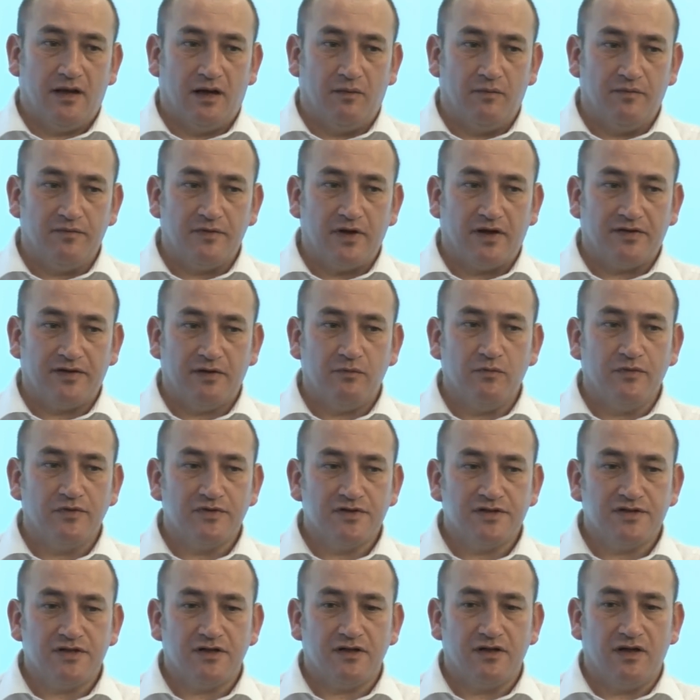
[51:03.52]
And I think
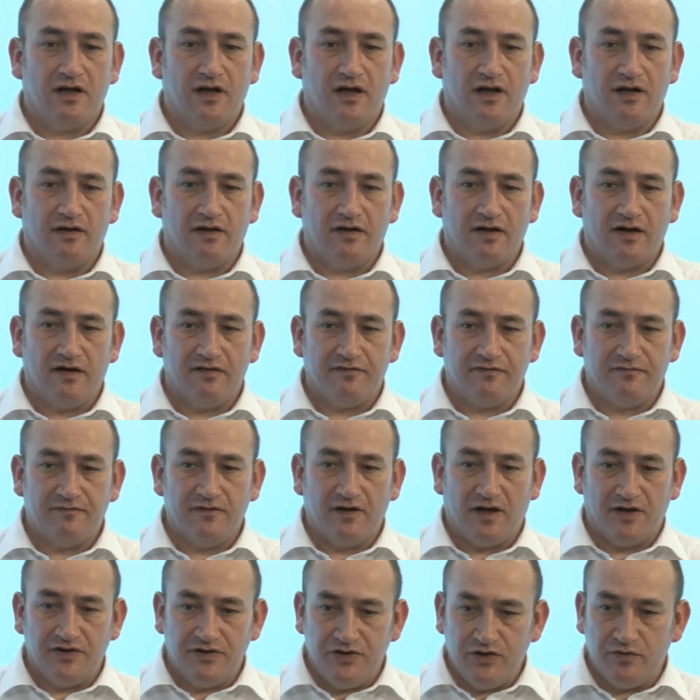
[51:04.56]
once
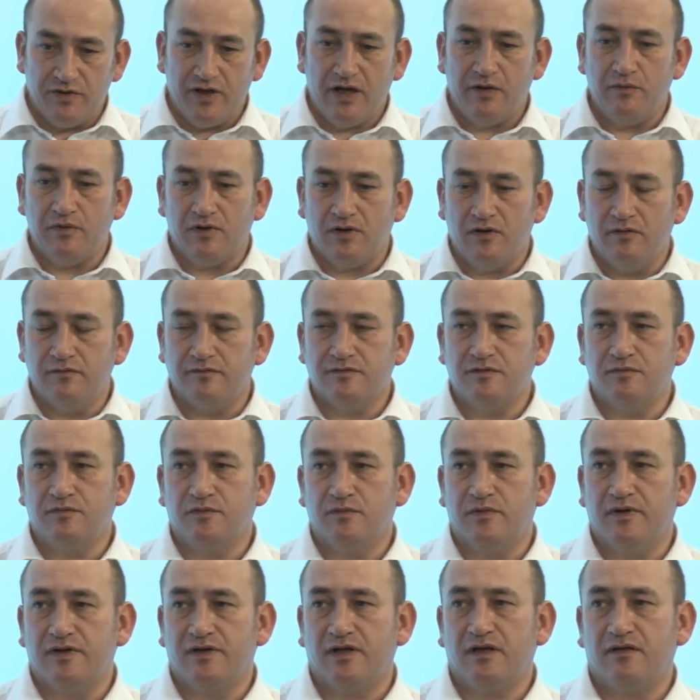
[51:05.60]
I knew they were
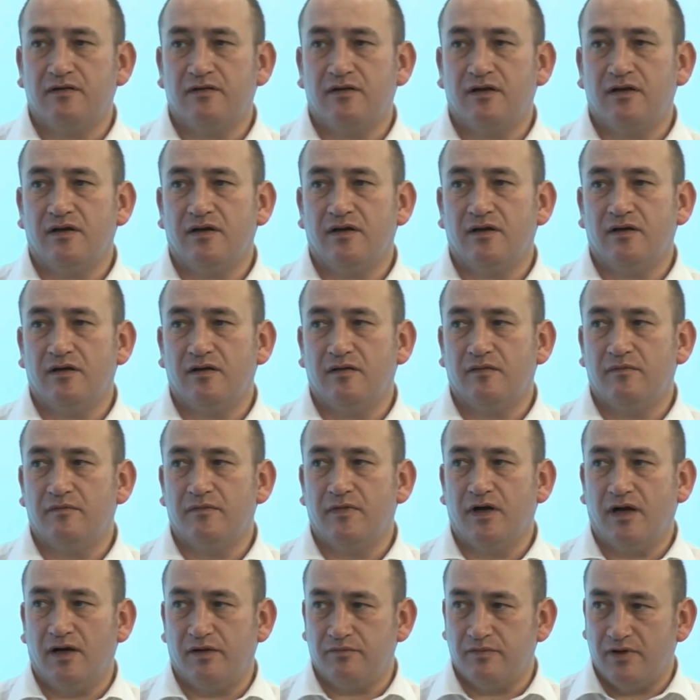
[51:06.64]
comfortable with it,
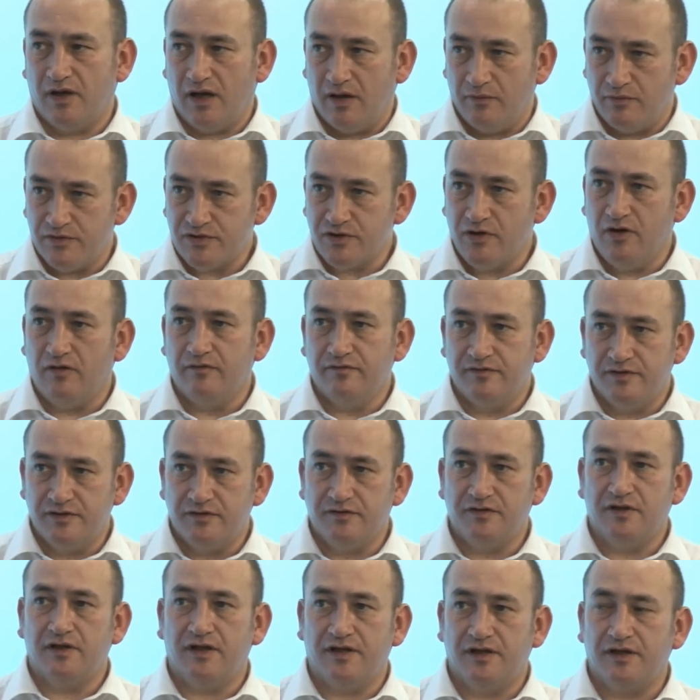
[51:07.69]
I was
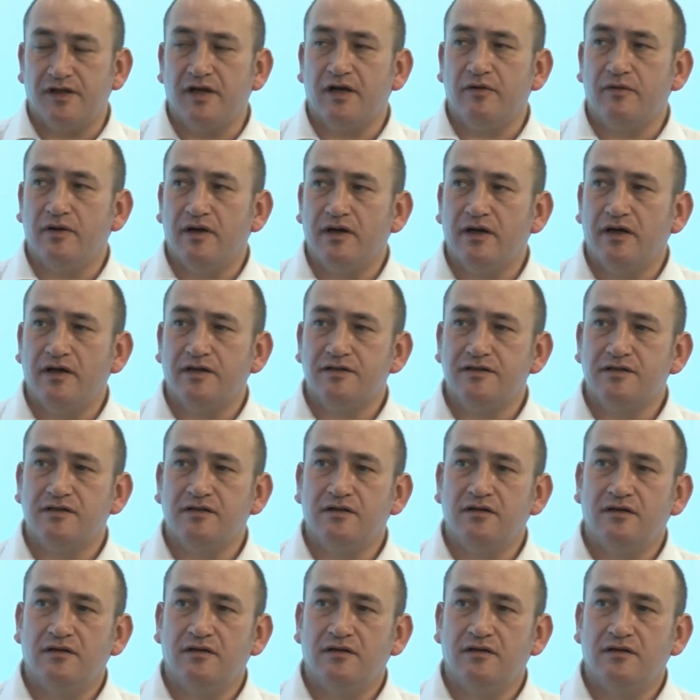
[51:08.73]
confident that it would go ahead.